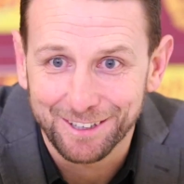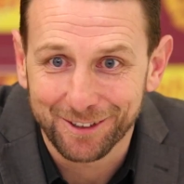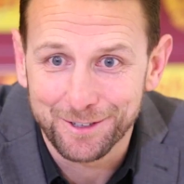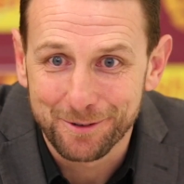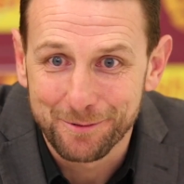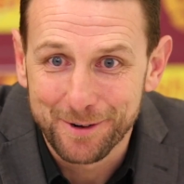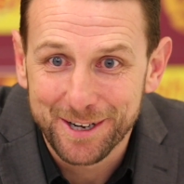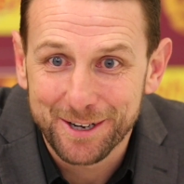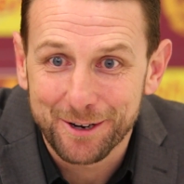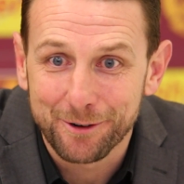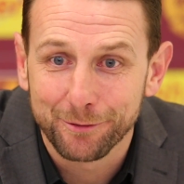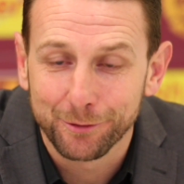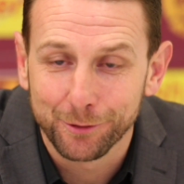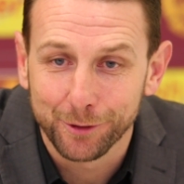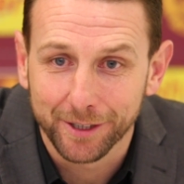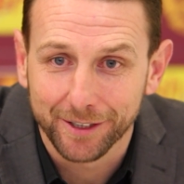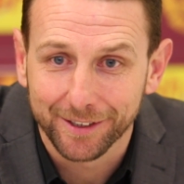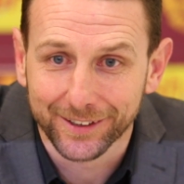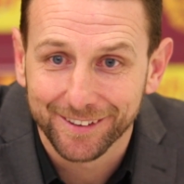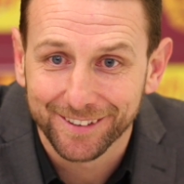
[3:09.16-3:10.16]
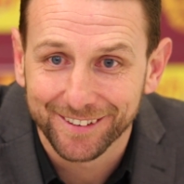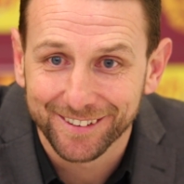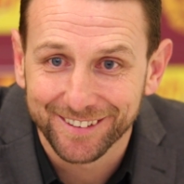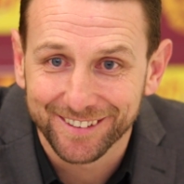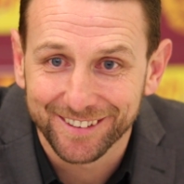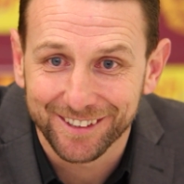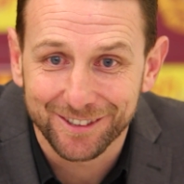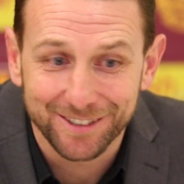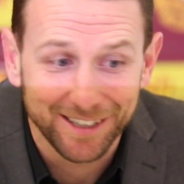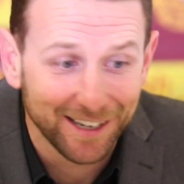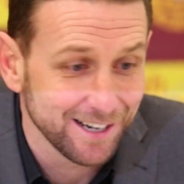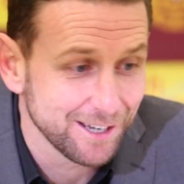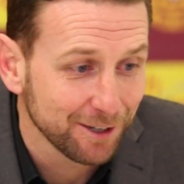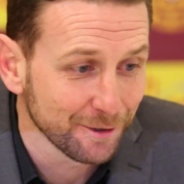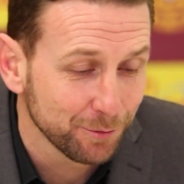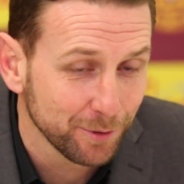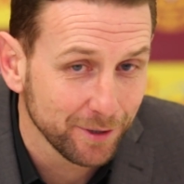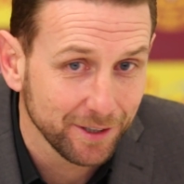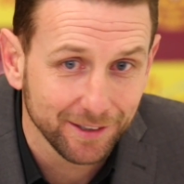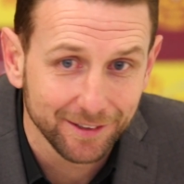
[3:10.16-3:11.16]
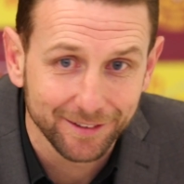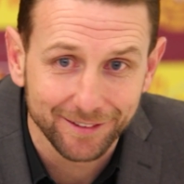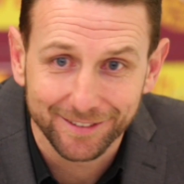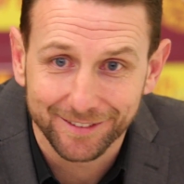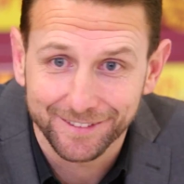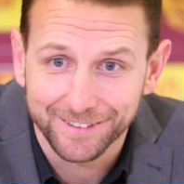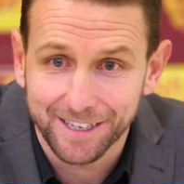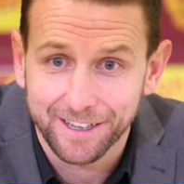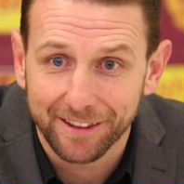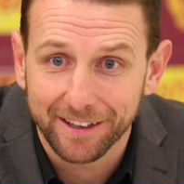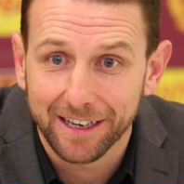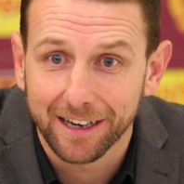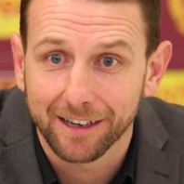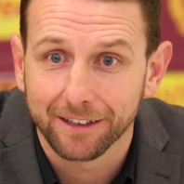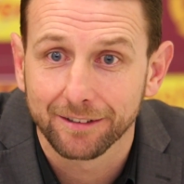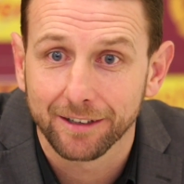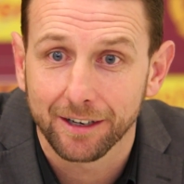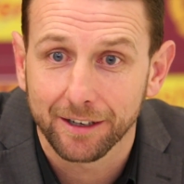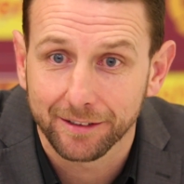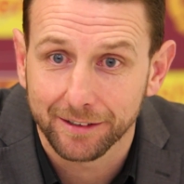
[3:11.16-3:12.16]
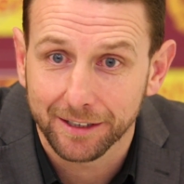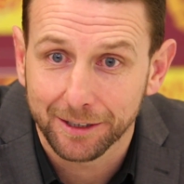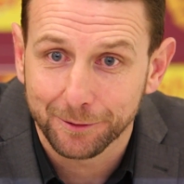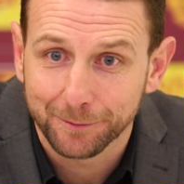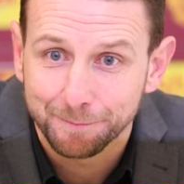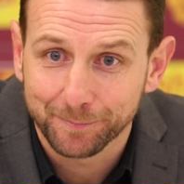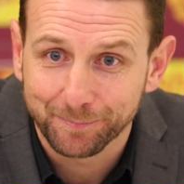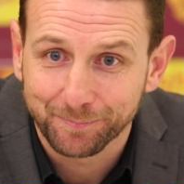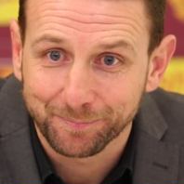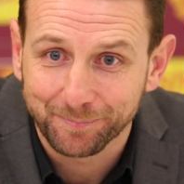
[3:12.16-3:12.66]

the window for you. I said last week, get the yellow ties out.